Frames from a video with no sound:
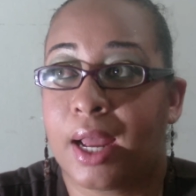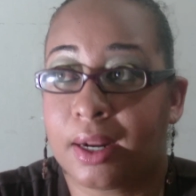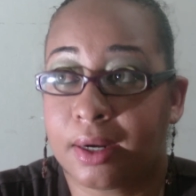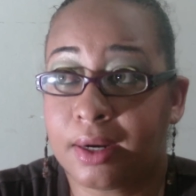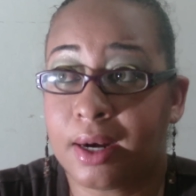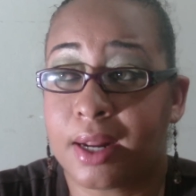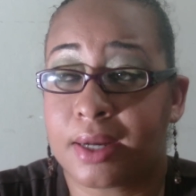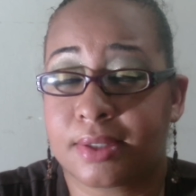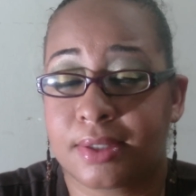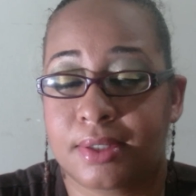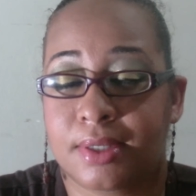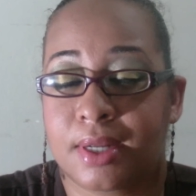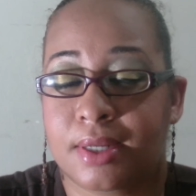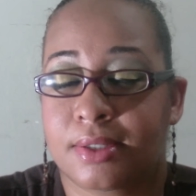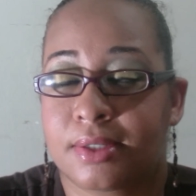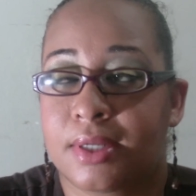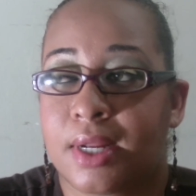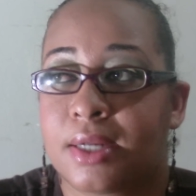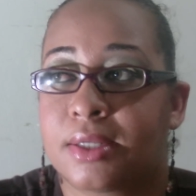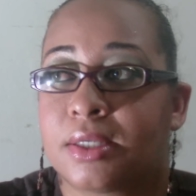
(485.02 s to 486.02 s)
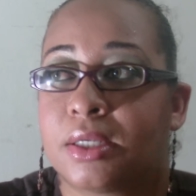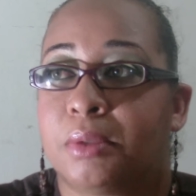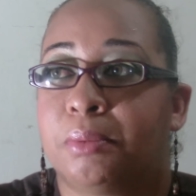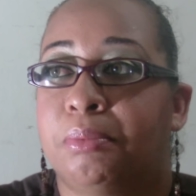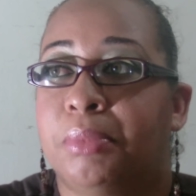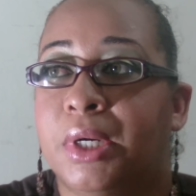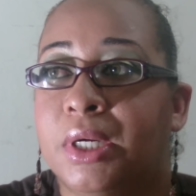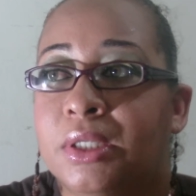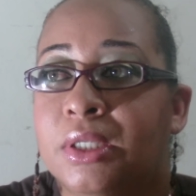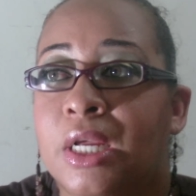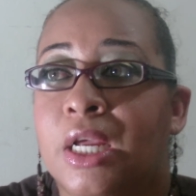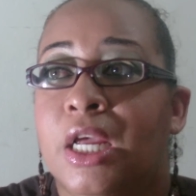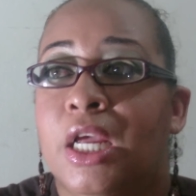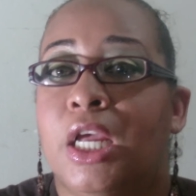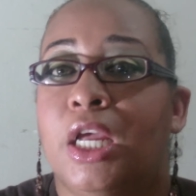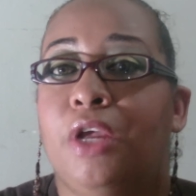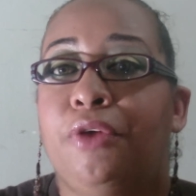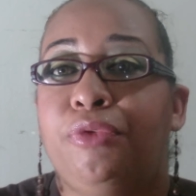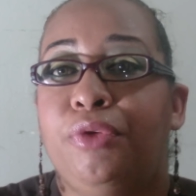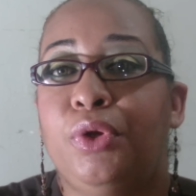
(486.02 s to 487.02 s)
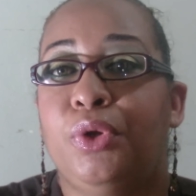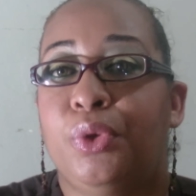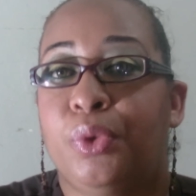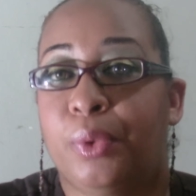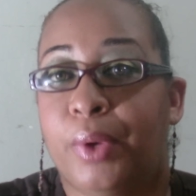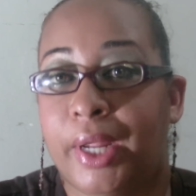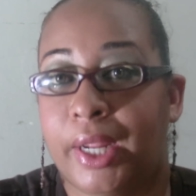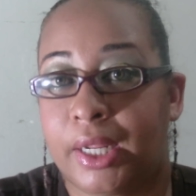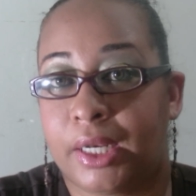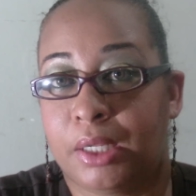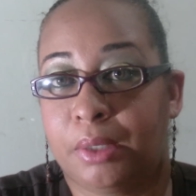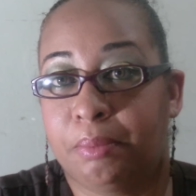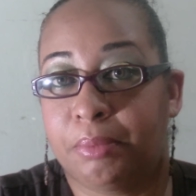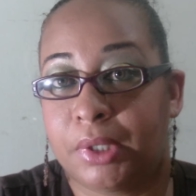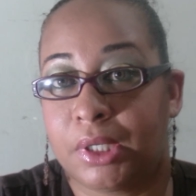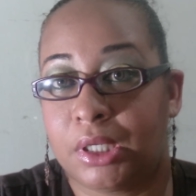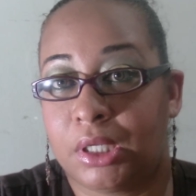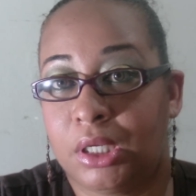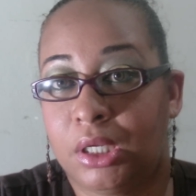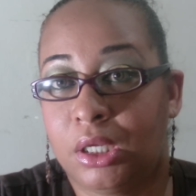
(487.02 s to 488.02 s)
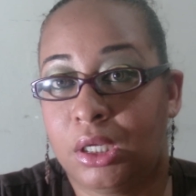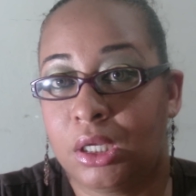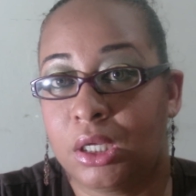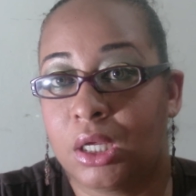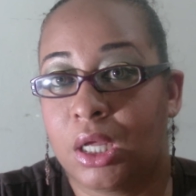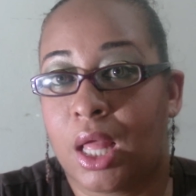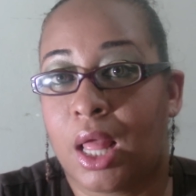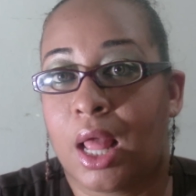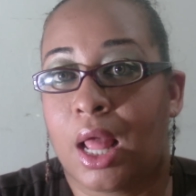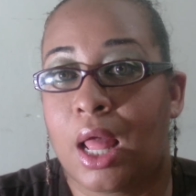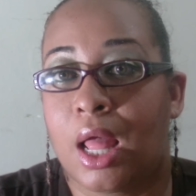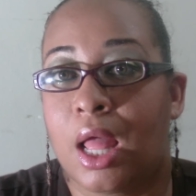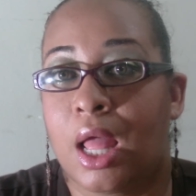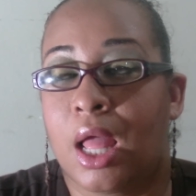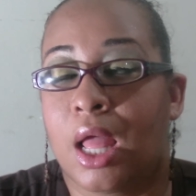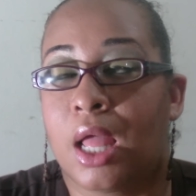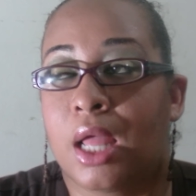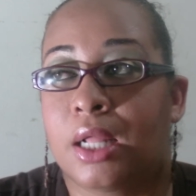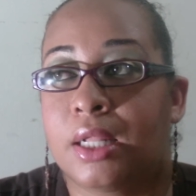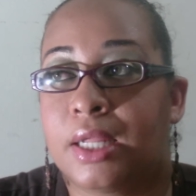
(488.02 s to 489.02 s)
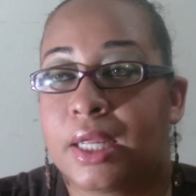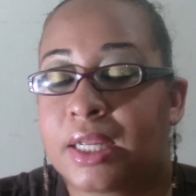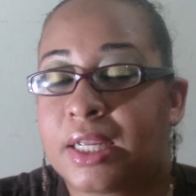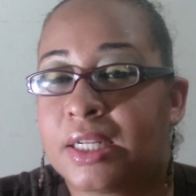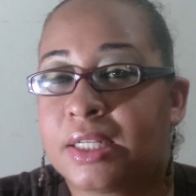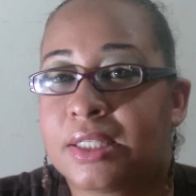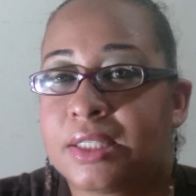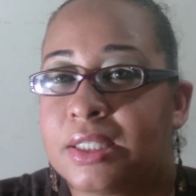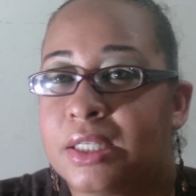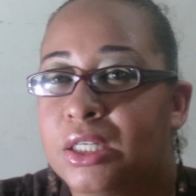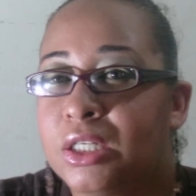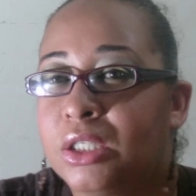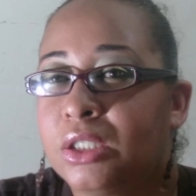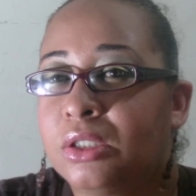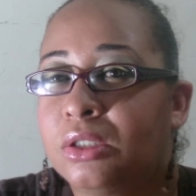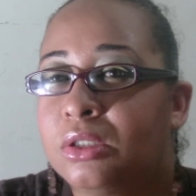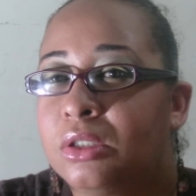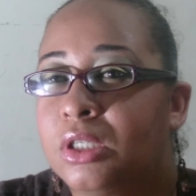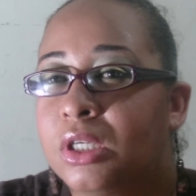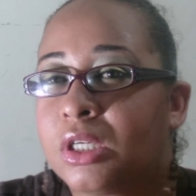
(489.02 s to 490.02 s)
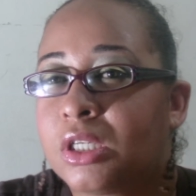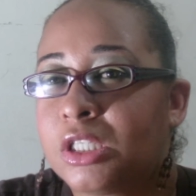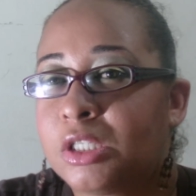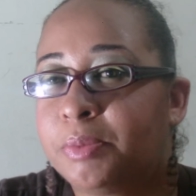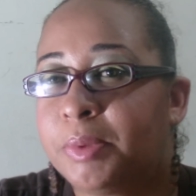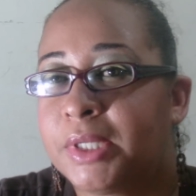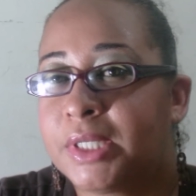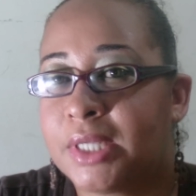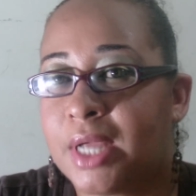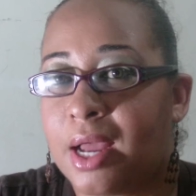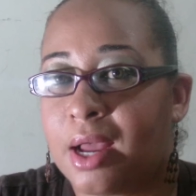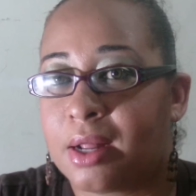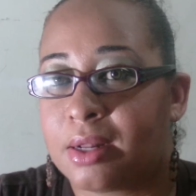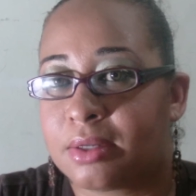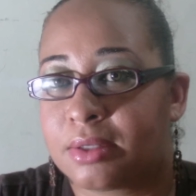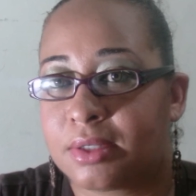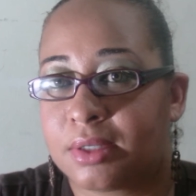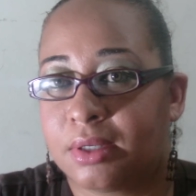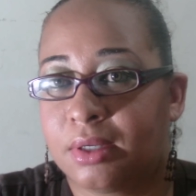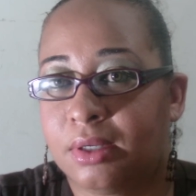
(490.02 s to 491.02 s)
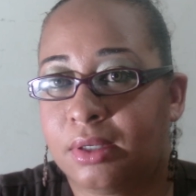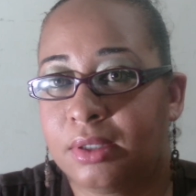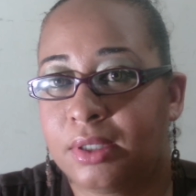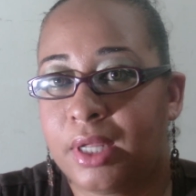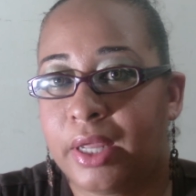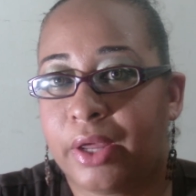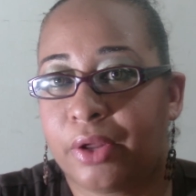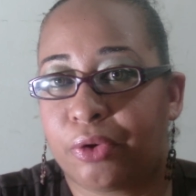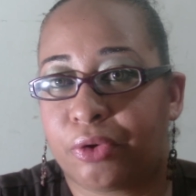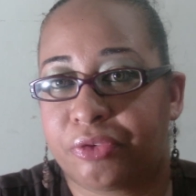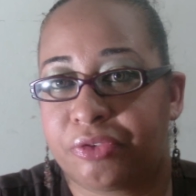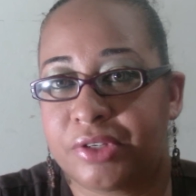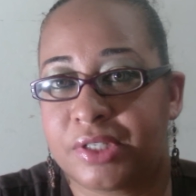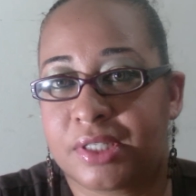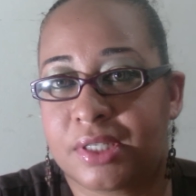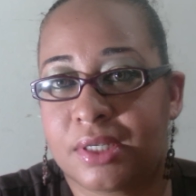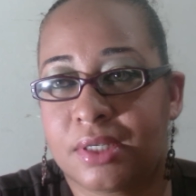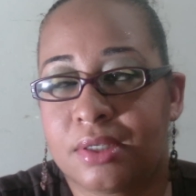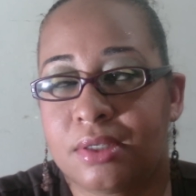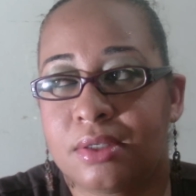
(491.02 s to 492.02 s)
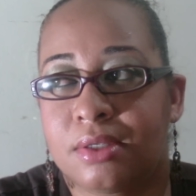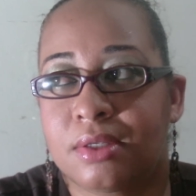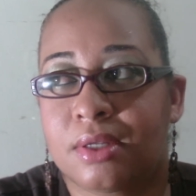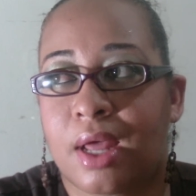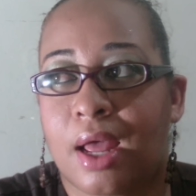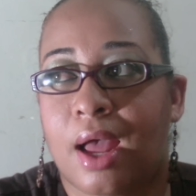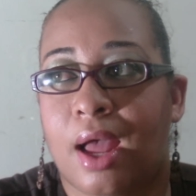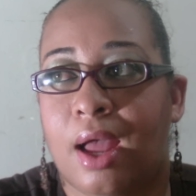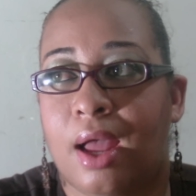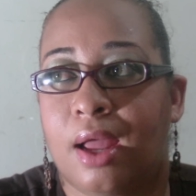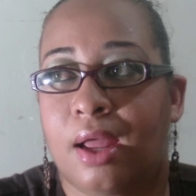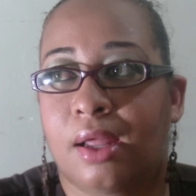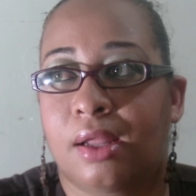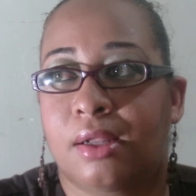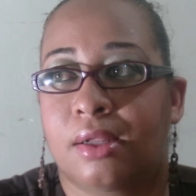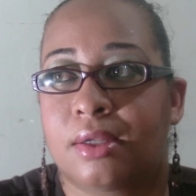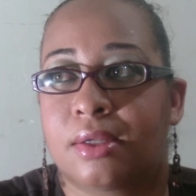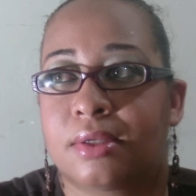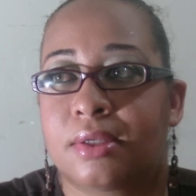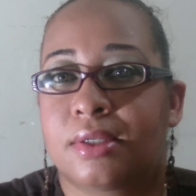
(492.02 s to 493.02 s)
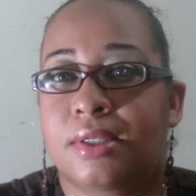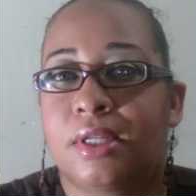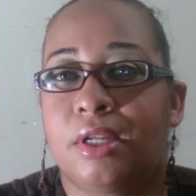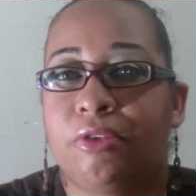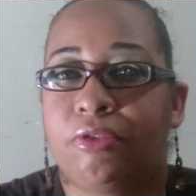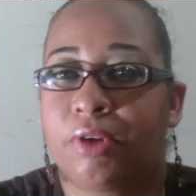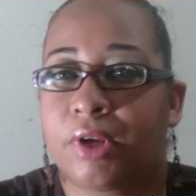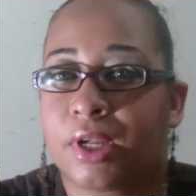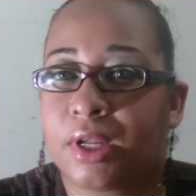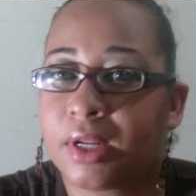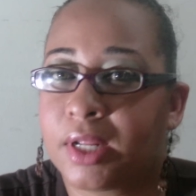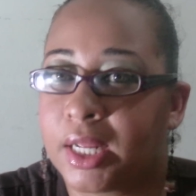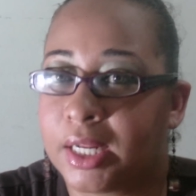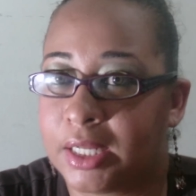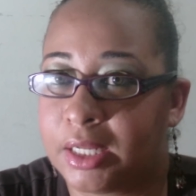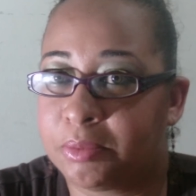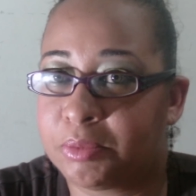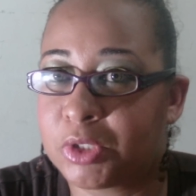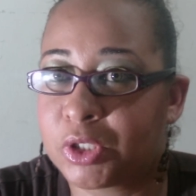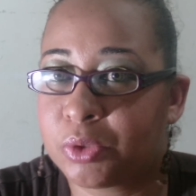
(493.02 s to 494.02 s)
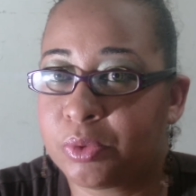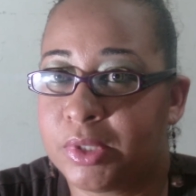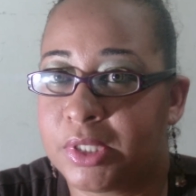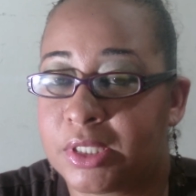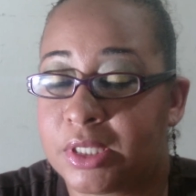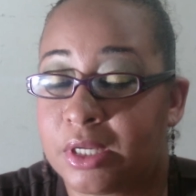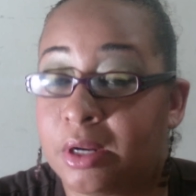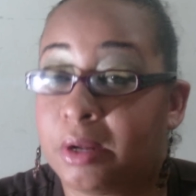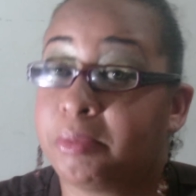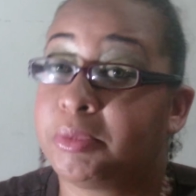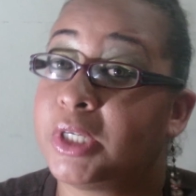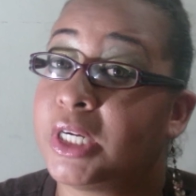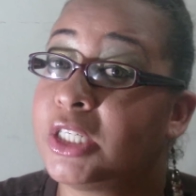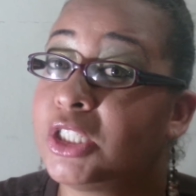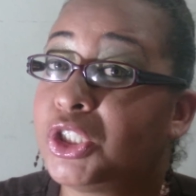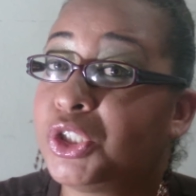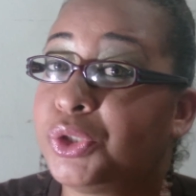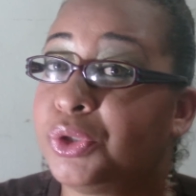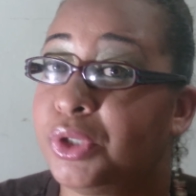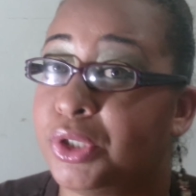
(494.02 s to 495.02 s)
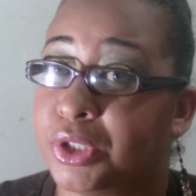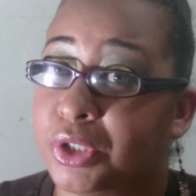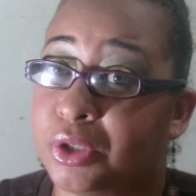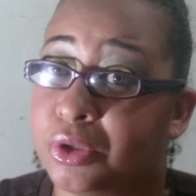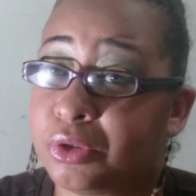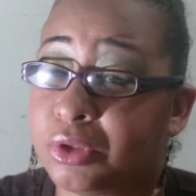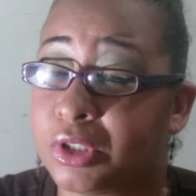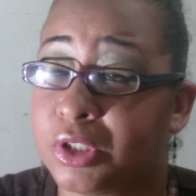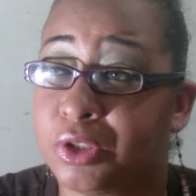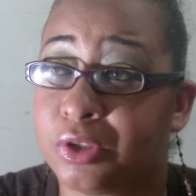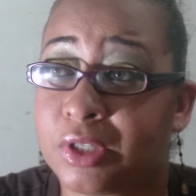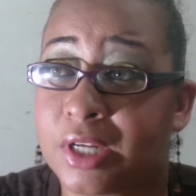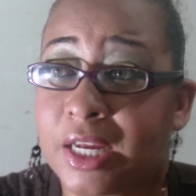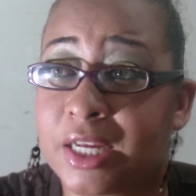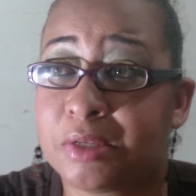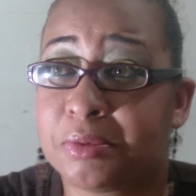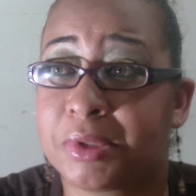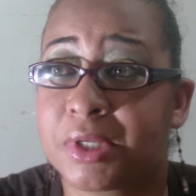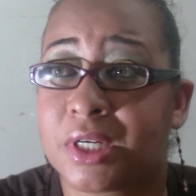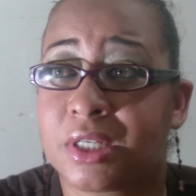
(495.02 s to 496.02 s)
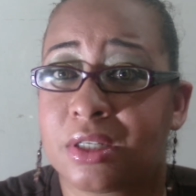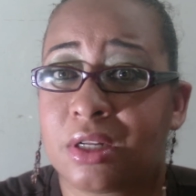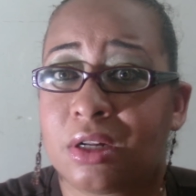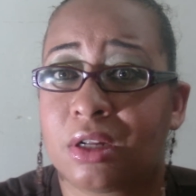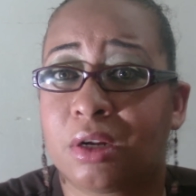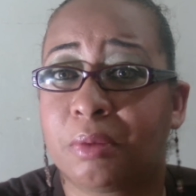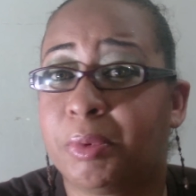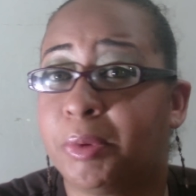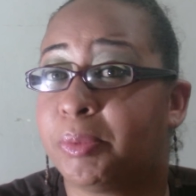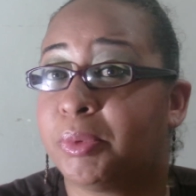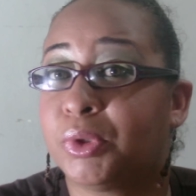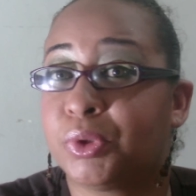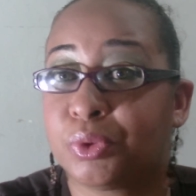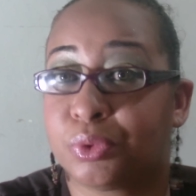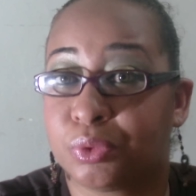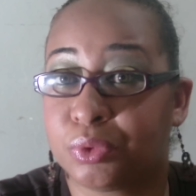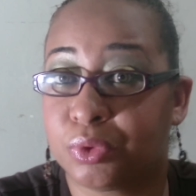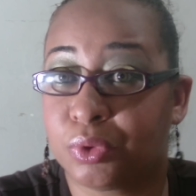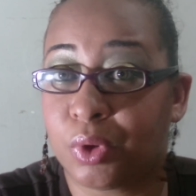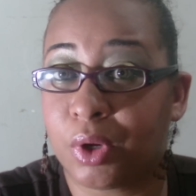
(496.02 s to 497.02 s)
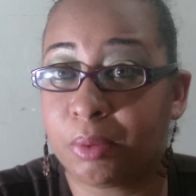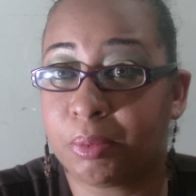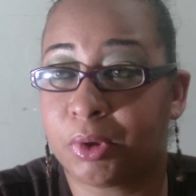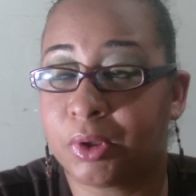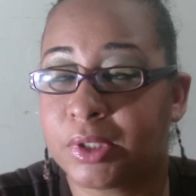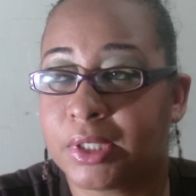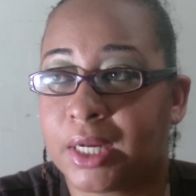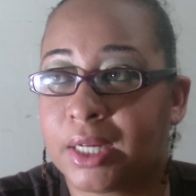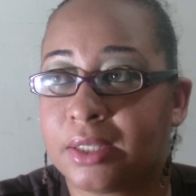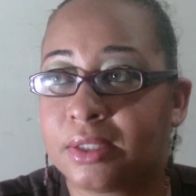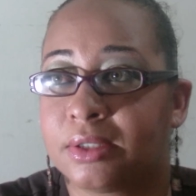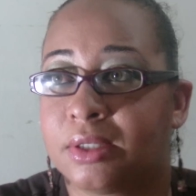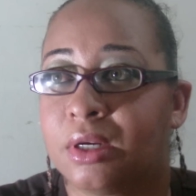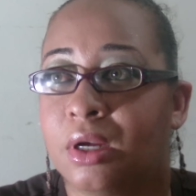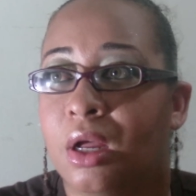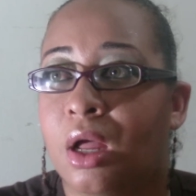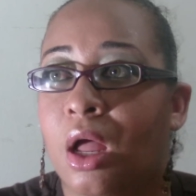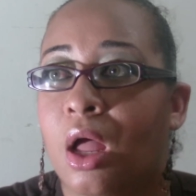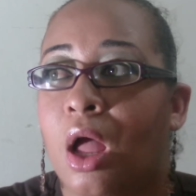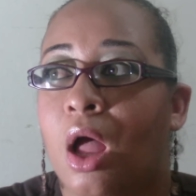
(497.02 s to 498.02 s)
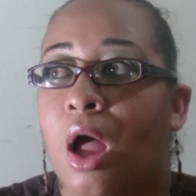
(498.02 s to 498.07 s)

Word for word: and classes have started. But if you know anybody they could still, you could speak to Alta, the head offices, and see if you could get them squeezed And I'm just throwing it out to you guys because a lot of people don't know about Alta,